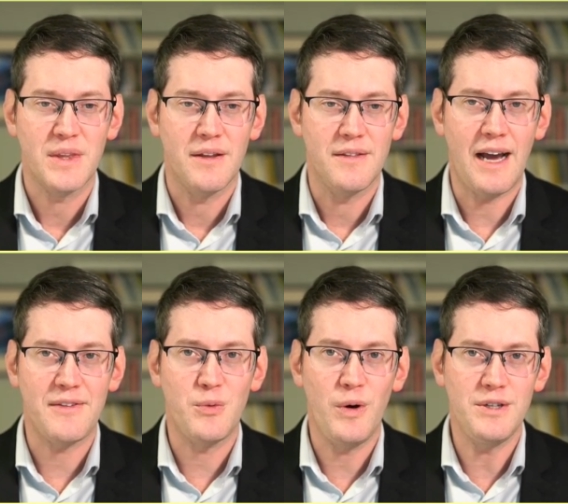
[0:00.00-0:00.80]

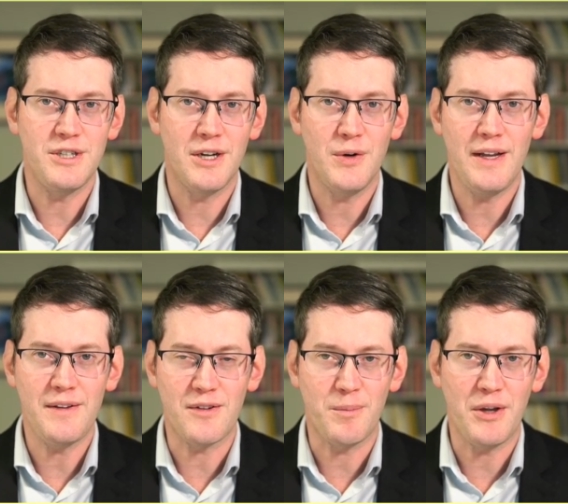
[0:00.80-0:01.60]
that's what
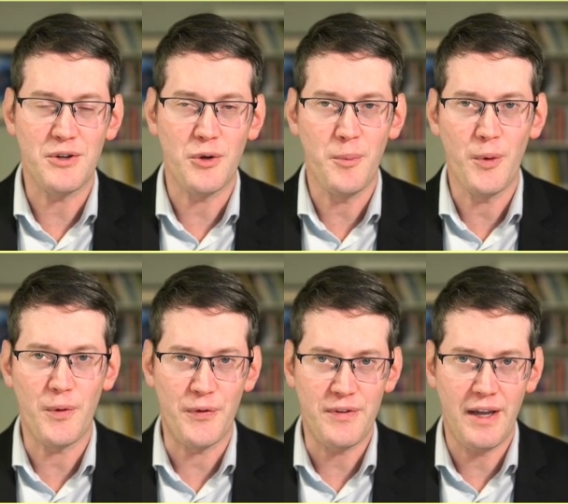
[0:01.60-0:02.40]
generates special moral
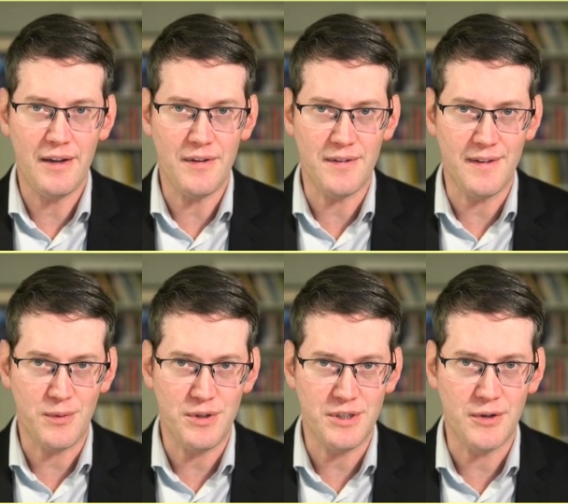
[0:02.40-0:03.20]
status, and that's
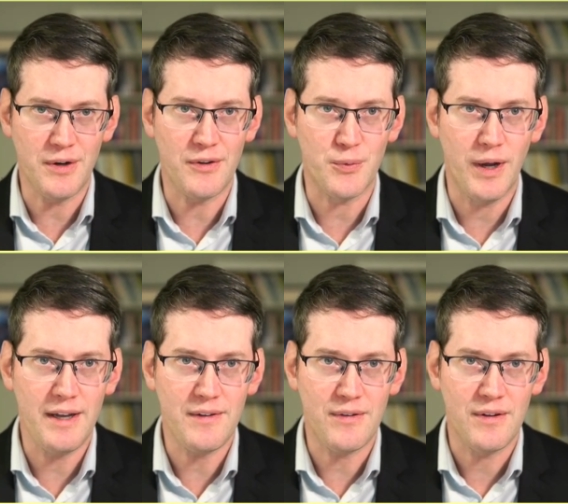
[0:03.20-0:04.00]
what generates
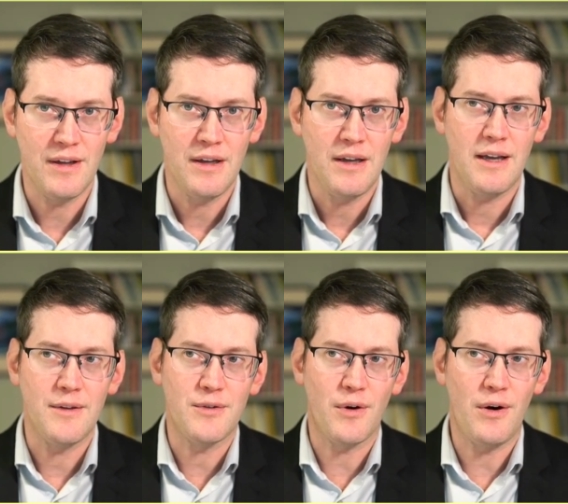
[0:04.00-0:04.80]
rights. And
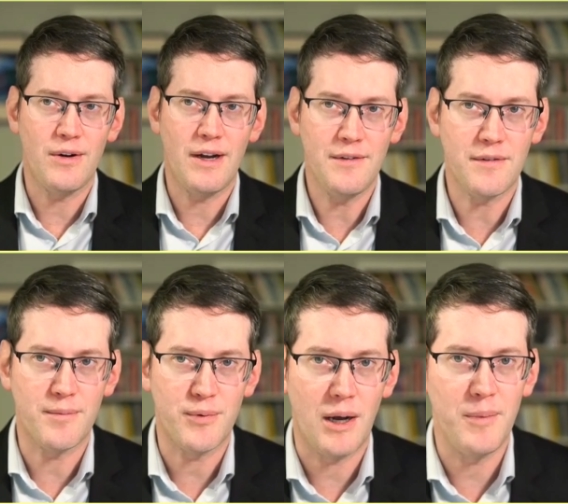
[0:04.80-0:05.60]
there's all kinds
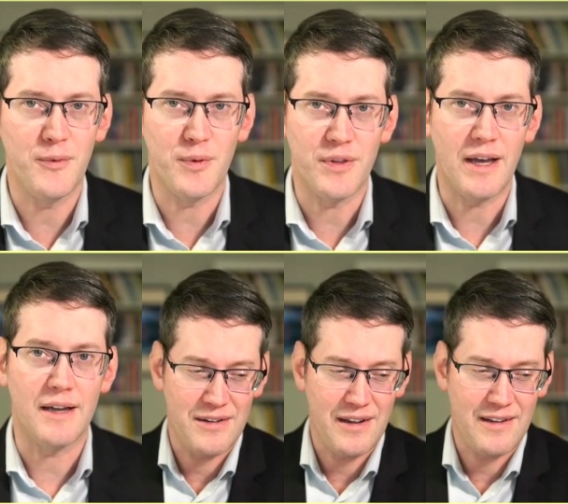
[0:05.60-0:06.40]
of problems with
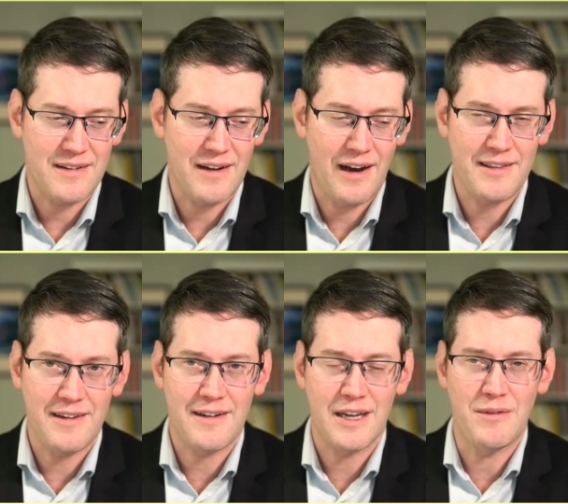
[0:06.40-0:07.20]
that. It's not
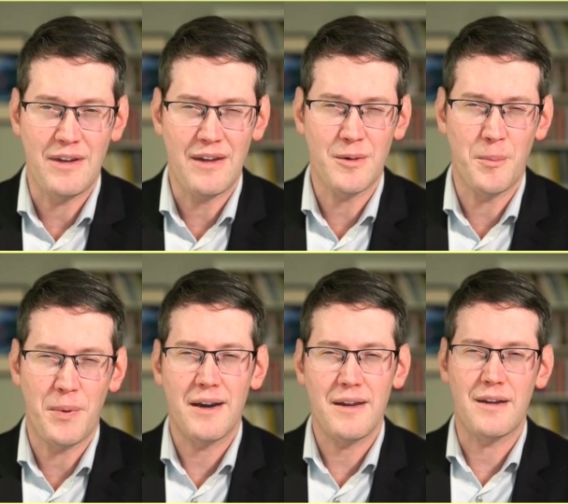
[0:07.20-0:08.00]
this kind of
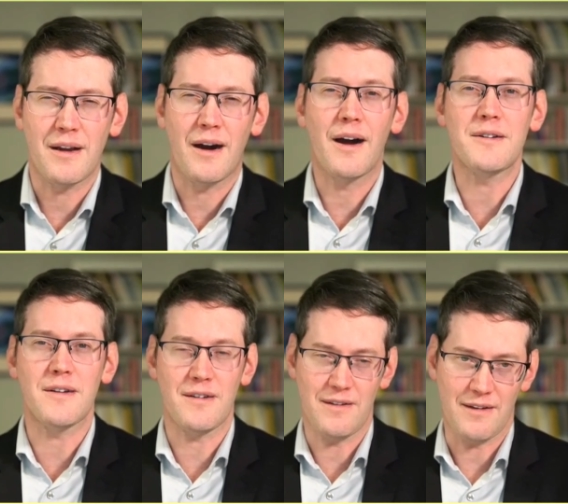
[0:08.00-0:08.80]
disembodied
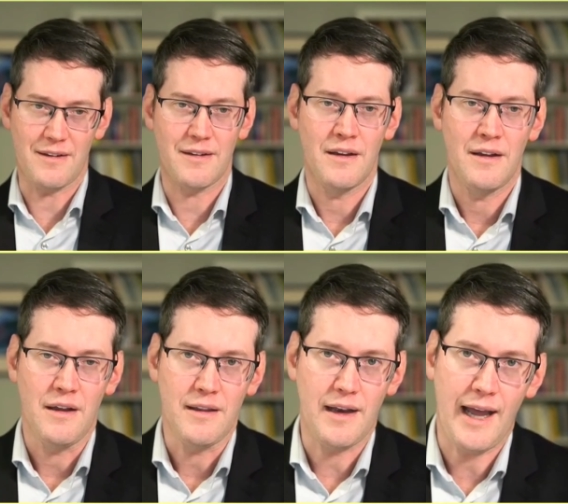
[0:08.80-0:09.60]
consciousness
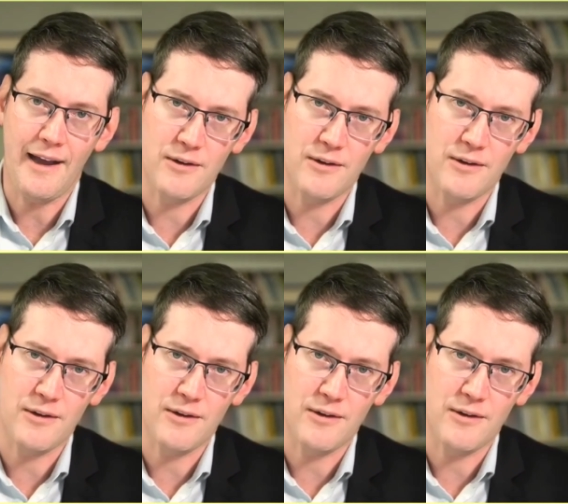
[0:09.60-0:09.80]
that has